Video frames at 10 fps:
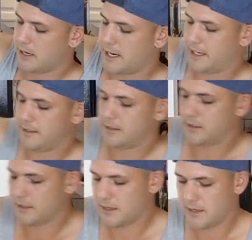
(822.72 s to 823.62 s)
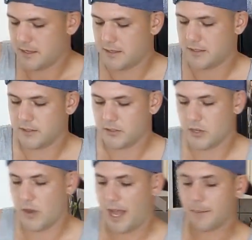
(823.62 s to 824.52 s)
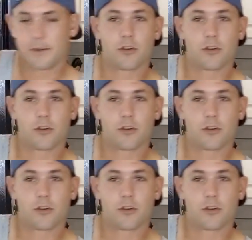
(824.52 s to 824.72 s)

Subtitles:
right, so I'm gonna